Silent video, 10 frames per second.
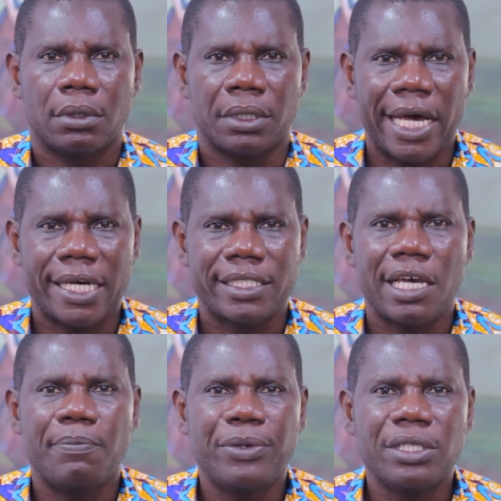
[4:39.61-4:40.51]

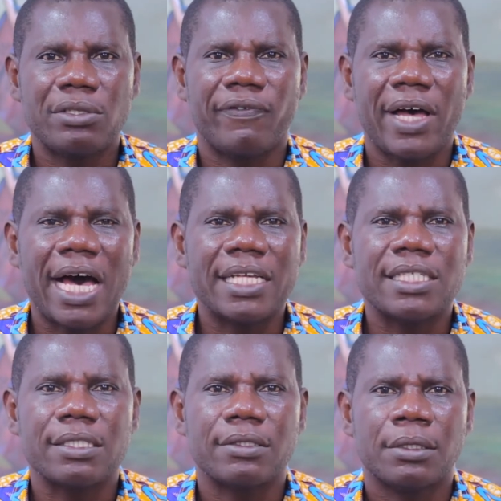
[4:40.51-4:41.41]
Thus, a piece of art
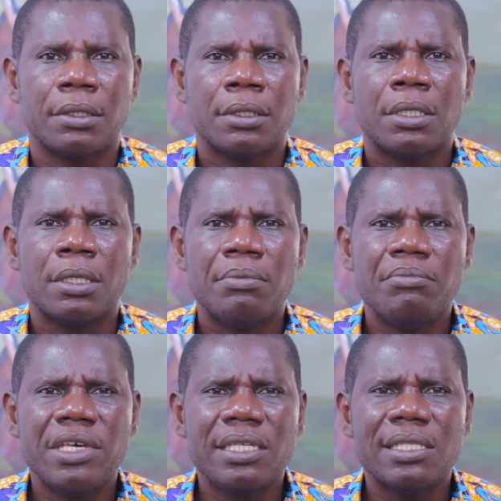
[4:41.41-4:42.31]

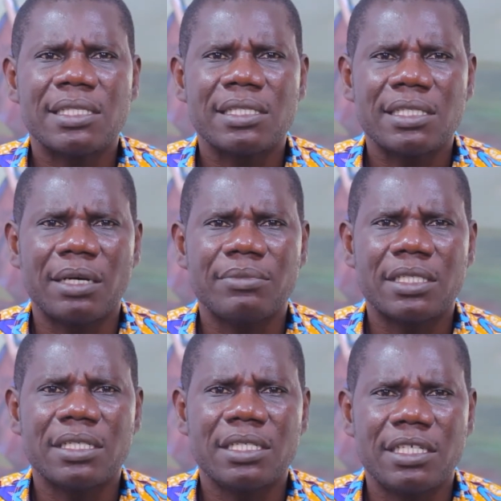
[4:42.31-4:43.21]
means
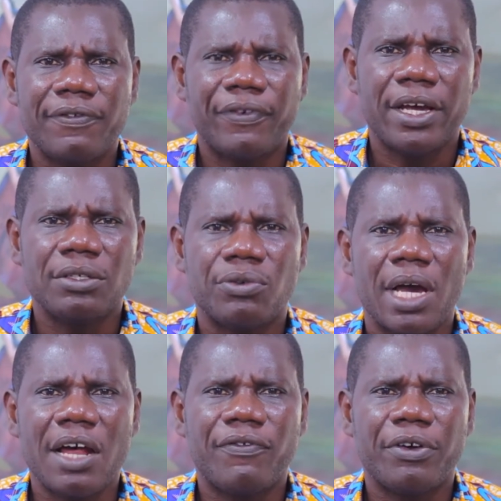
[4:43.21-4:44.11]
something different
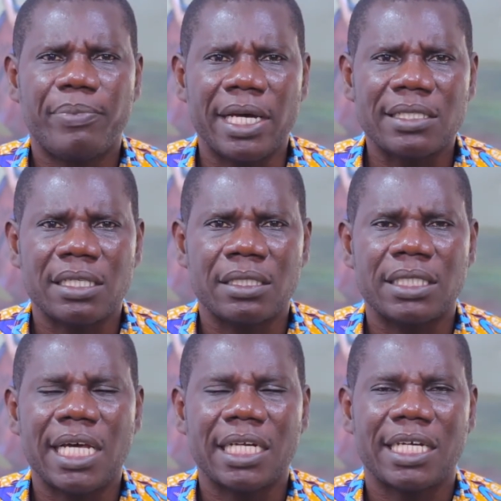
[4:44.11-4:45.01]
to every
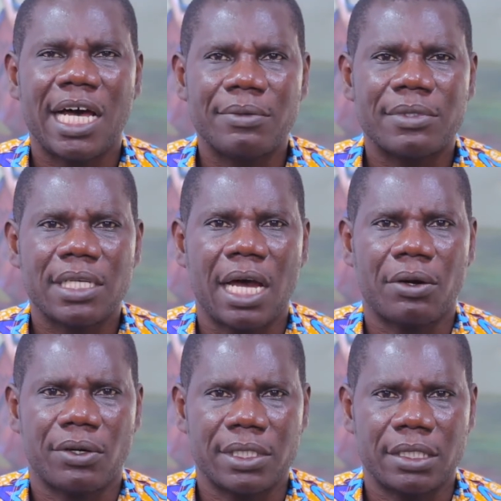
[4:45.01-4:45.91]
person that comes
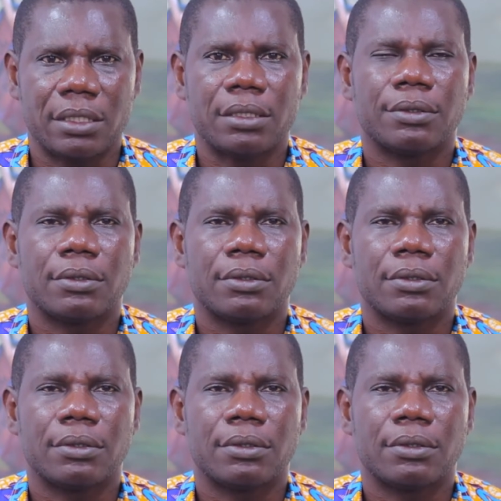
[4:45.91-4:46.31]
across it.